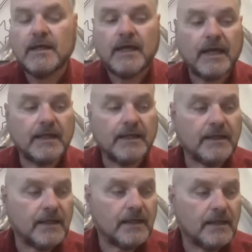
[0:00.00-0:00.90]
And,
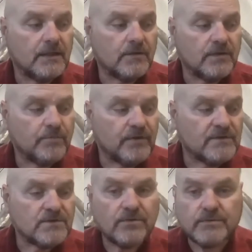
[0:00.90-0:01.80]
the
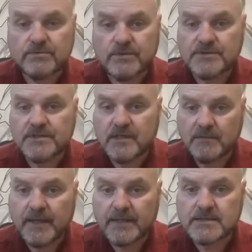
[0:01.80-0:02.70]
previous owner was a real seat of the
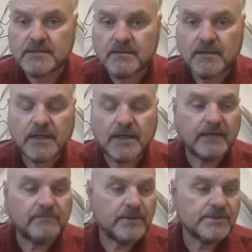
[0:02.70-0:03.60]
pants kind
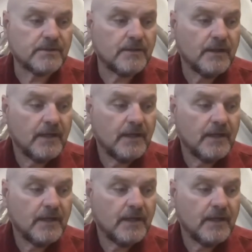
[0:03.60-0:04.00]
of person.